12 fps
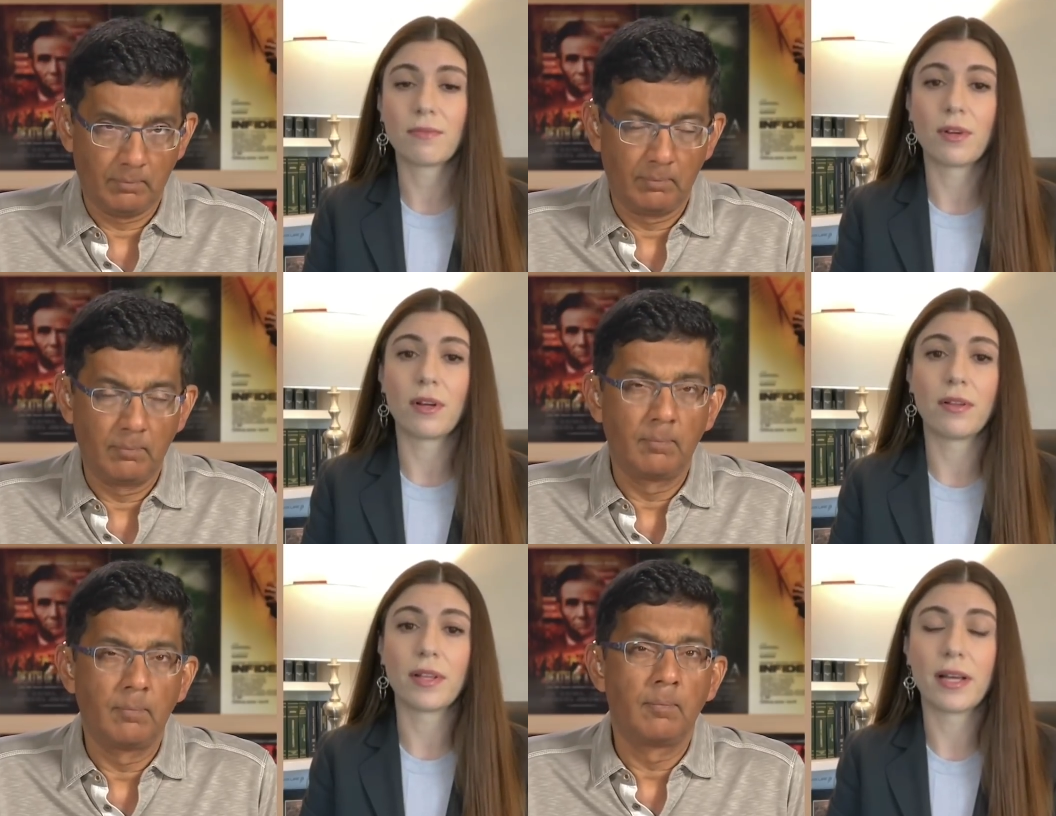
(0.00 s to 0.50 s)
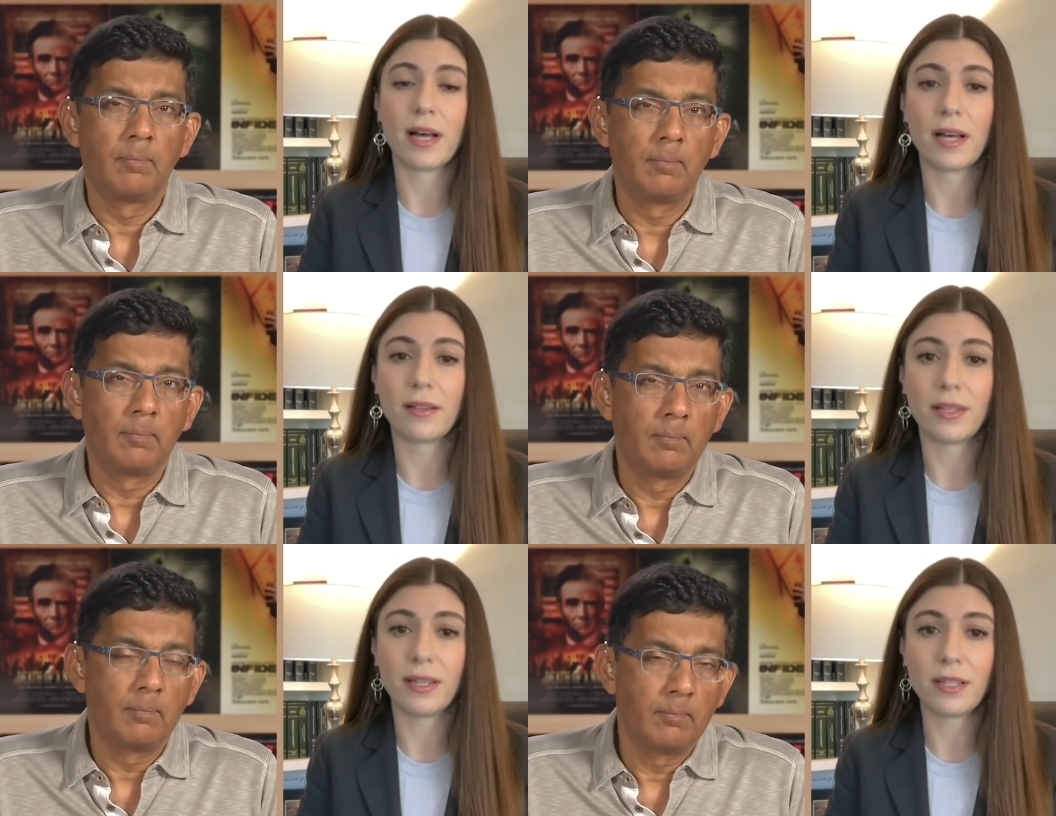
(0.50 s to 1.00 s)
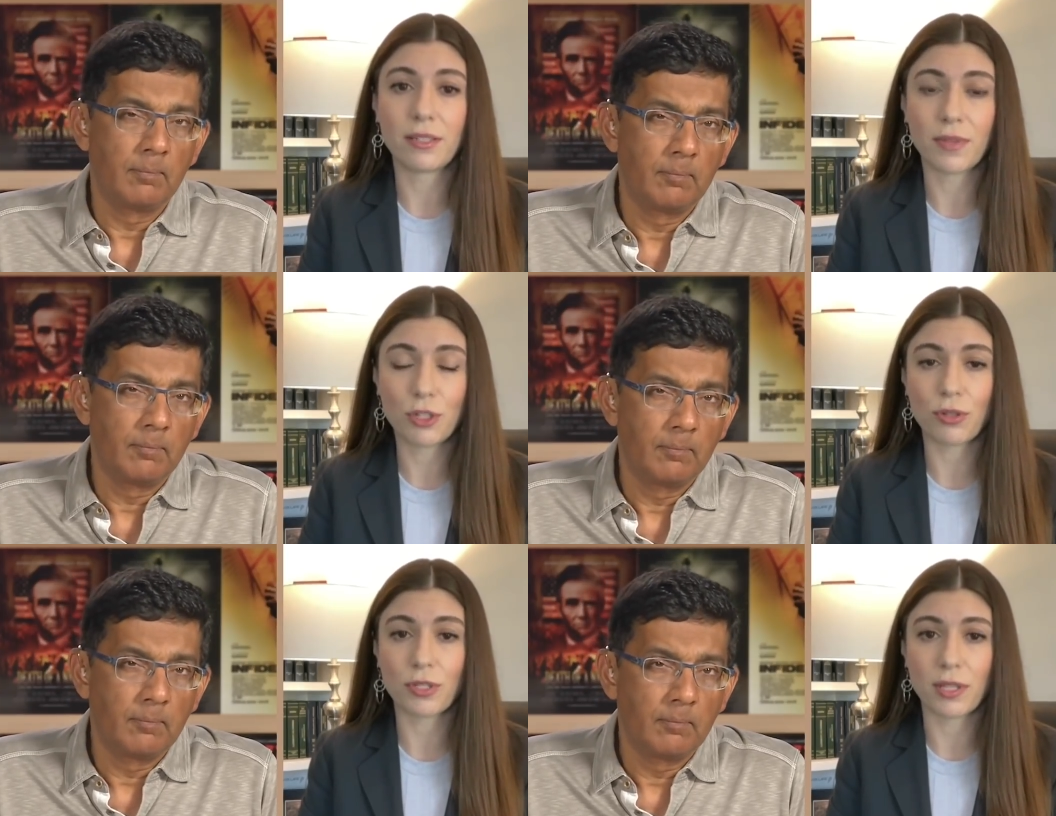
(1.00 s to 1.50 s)
Speaker 1: of all, the
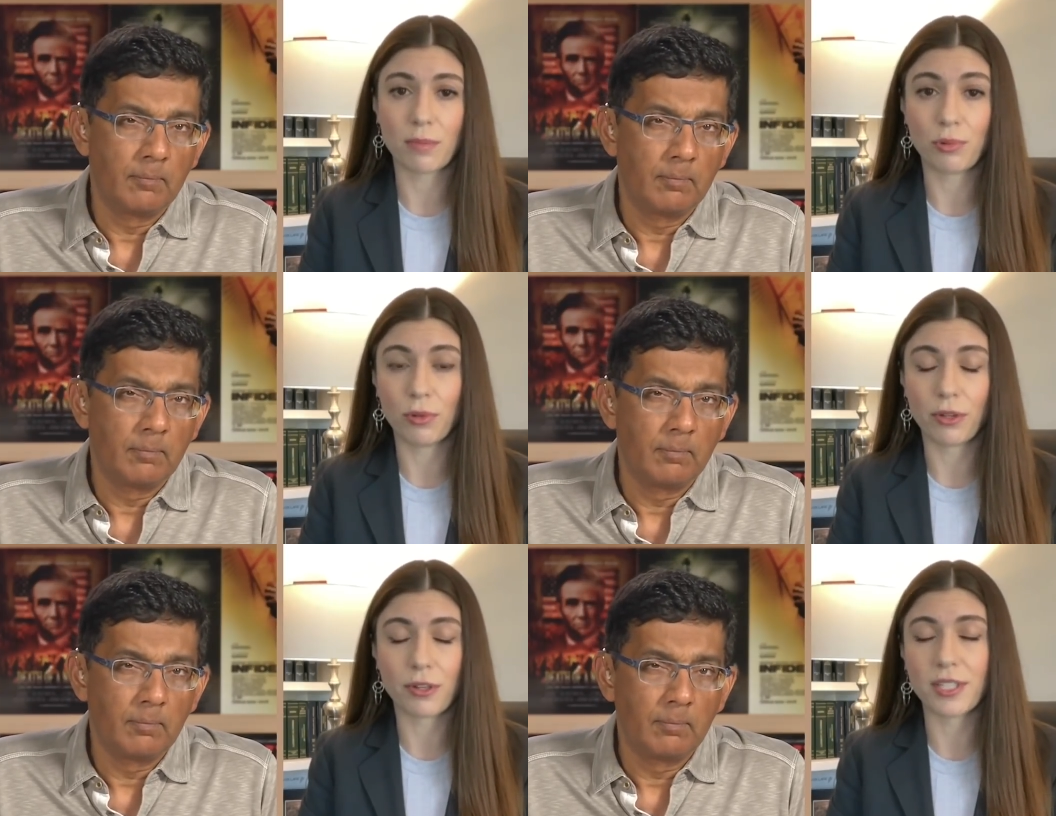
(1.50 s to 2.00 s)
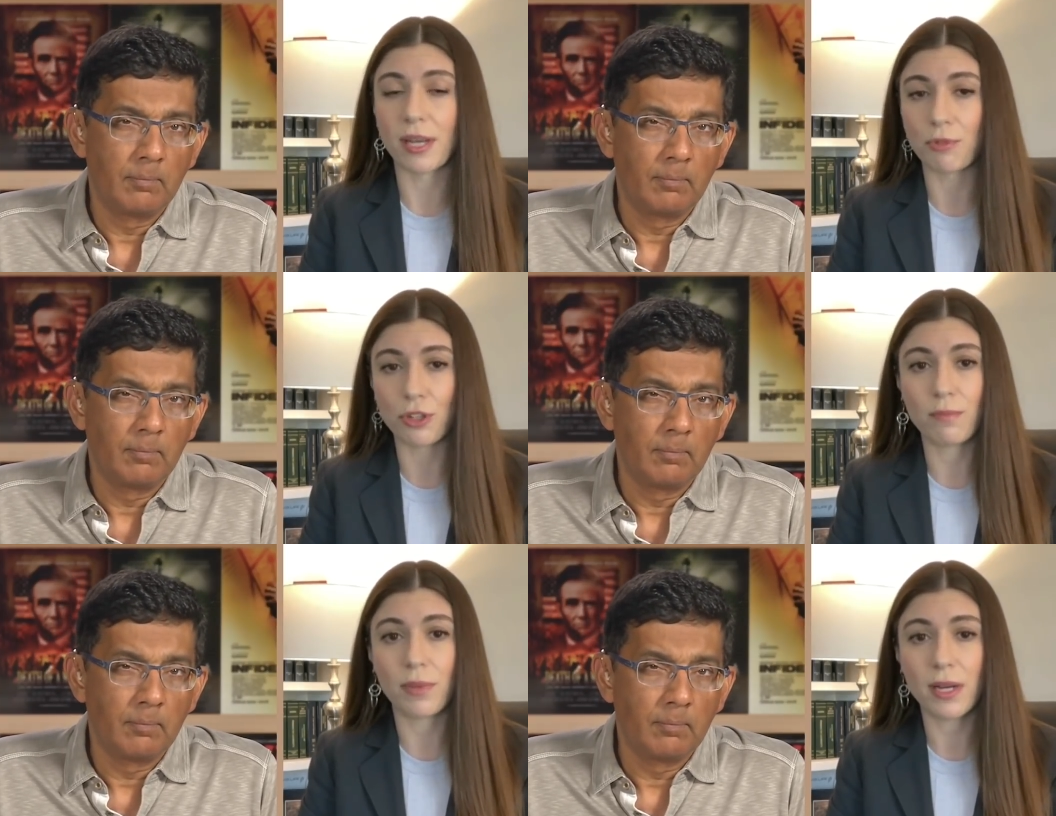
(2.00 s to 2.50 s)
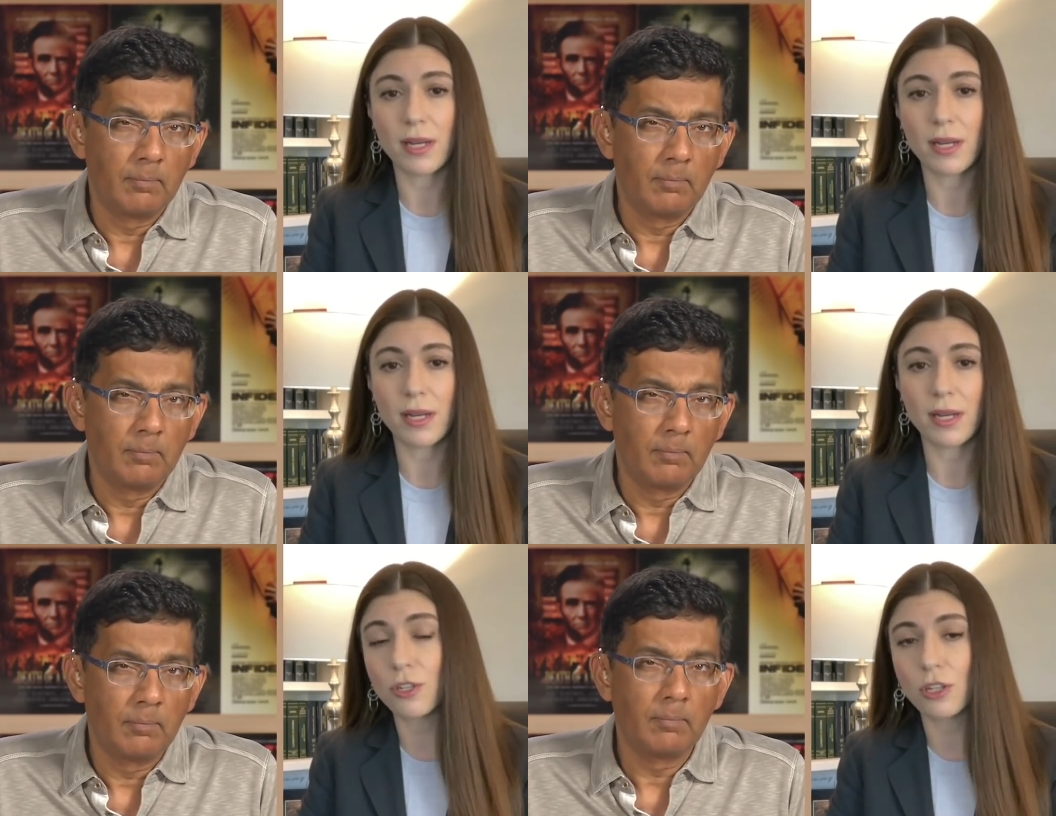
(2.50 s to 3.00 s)
individuals in that pool are exceptionally biased,
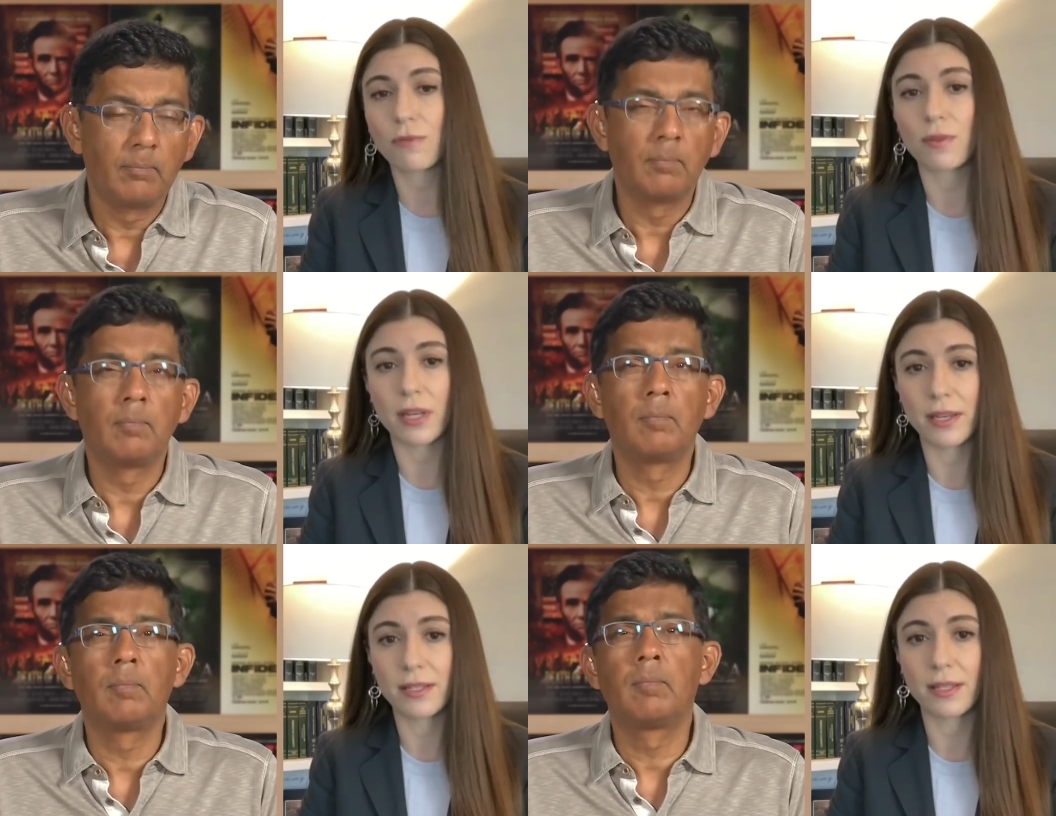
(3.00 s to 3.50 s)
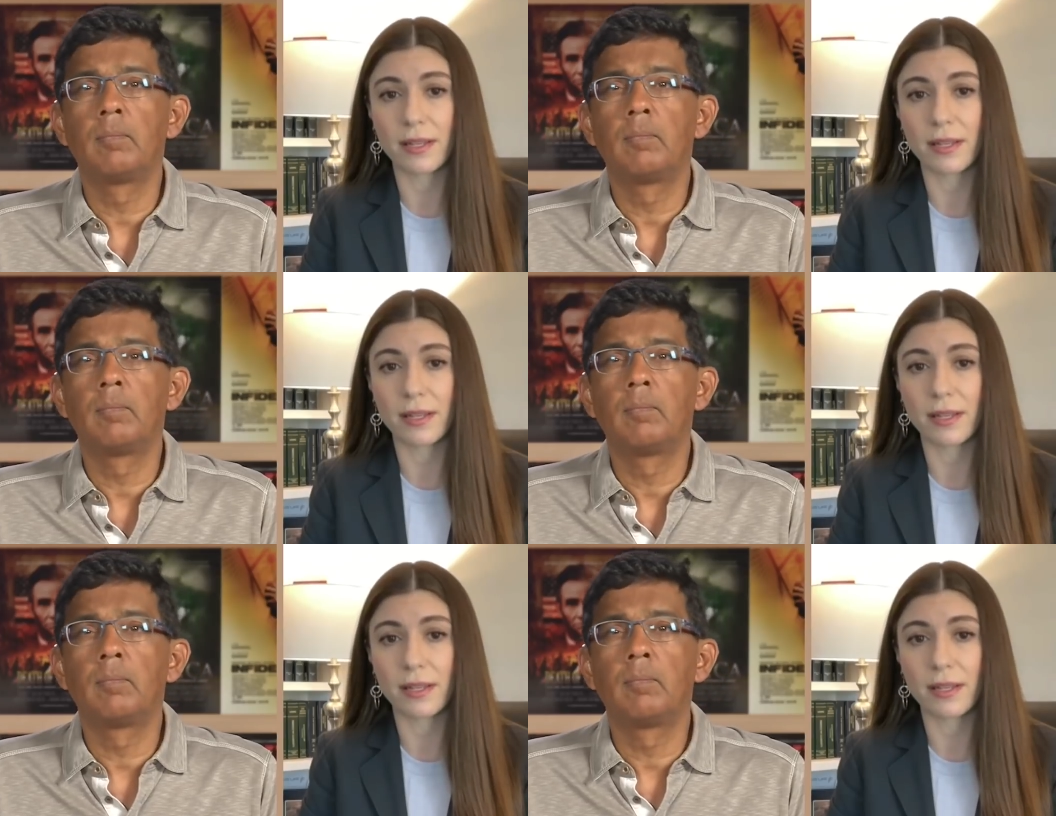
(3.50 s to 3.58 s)
especially for a case